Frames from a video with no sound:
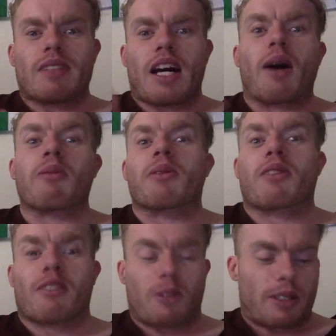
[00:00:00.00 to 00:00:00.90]
help them
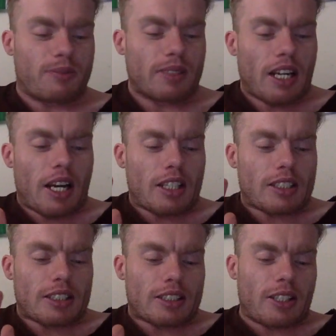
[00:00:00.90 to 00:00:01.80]
through it.
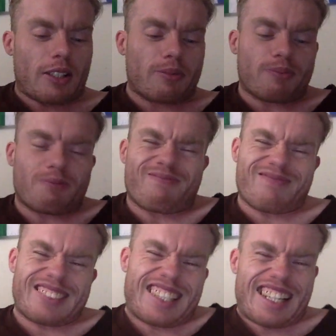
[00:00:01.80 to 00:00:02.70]
So,
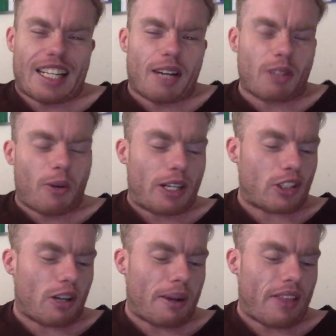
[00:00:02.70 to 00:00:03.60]
yeah, I'm not quite
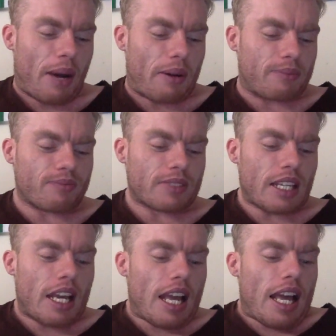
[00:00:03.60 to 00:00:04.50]
sure about that one
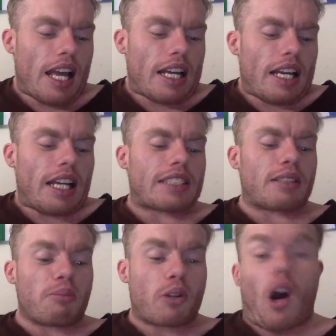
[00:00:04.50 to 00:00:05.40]
a
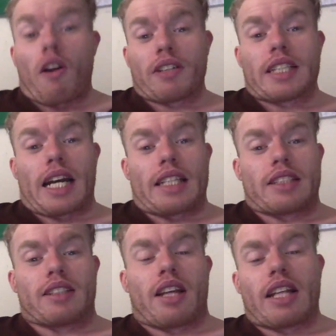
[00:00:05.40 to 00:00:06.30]
simple coffee
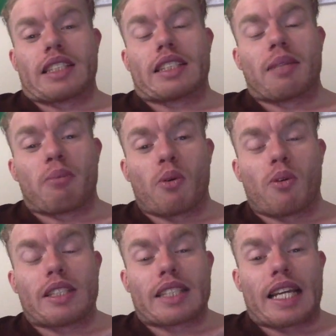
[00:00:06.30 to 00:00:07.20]
date. Now that's
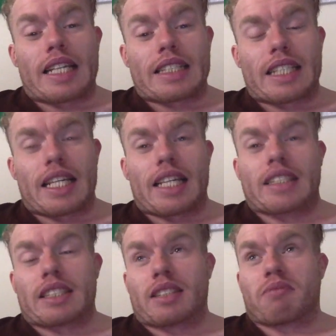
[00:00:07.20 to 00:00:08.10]
simple, it's easy,
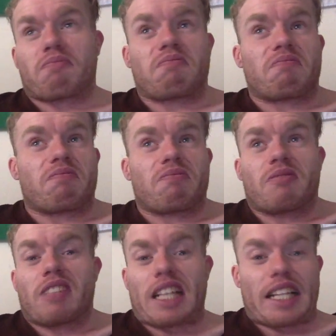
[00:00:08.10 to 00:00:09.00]
it's
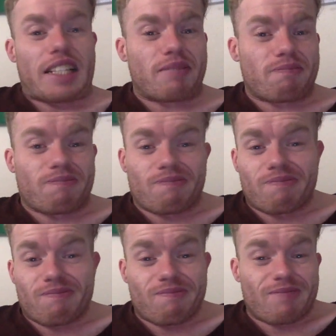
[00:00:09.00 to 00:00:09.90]
really
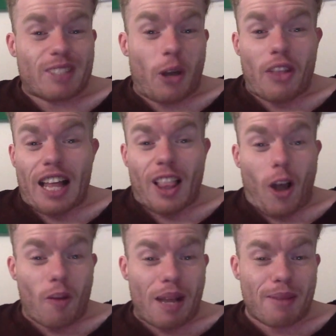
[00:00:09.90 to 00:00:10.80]
not that
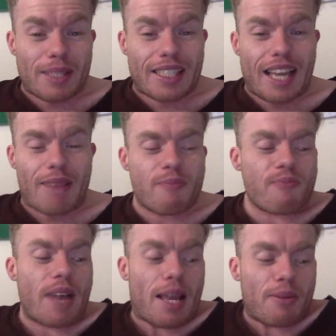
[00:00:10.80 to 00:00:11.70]
long maybe,
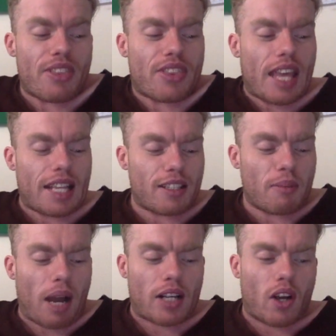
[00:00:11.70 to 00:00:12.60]
and maybe then you
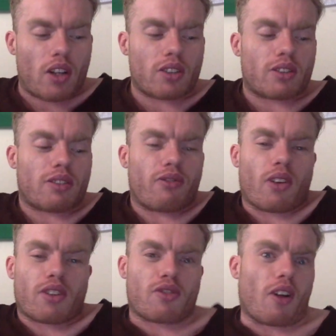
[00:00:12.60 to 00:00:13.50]
might go
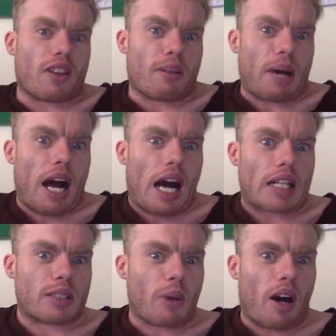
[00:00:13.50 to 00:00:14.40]
for the stroll in the
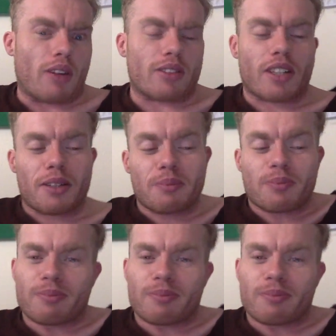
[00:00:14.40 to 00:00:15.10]
park as well. So